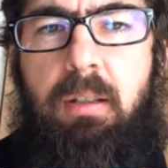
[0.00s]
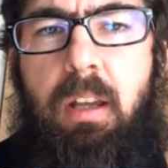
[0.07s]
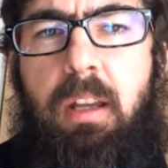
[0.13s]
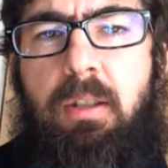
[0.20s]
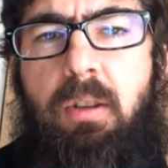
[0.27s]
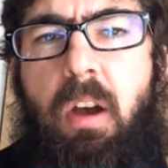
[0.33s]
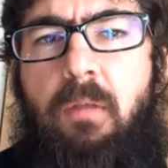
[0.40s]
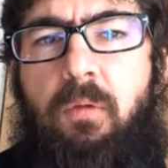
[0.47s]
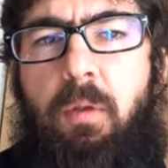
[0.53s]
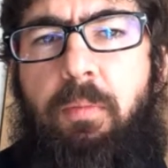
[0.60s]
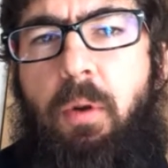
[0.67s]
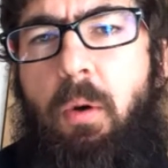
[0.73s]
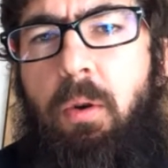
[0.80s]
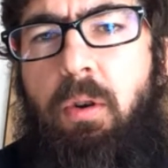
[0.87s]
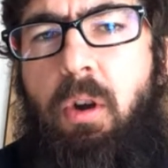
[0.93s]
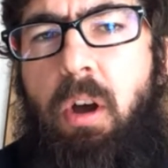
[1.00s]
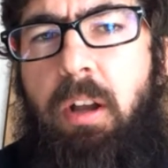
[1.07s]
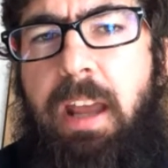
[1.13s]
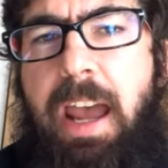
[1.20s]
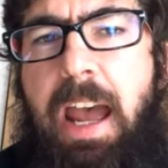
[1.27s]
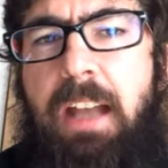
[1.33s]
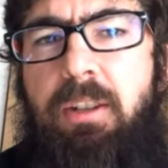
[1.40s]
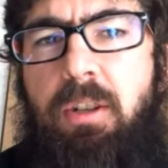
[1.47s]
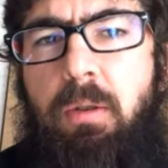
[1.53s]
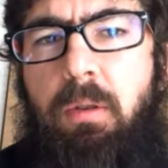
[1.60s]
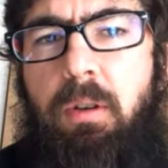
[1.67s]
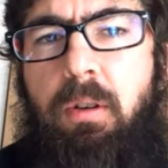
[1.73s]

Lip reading: software protocol to add to it.